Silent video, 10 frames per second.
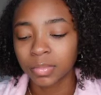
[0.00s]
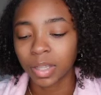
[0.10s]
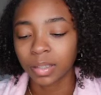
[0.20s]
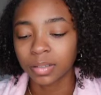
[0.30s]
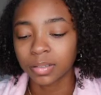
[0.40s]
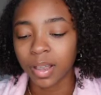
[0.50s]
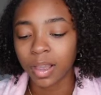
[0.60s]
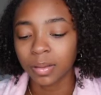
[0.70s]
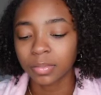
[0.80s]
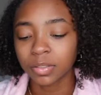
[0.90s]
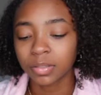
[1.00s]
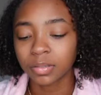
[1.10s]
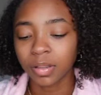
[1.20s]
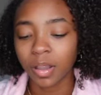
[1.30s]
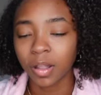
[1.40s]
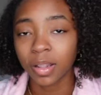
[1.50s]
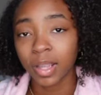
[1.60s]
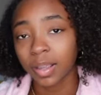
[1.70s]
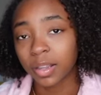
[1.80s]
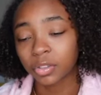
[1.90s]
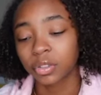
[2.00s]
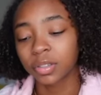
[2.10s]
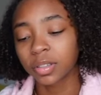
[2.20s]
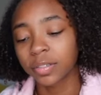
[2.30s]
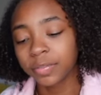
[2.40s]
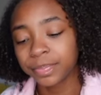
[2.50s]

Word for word: like the times and all that extra stuff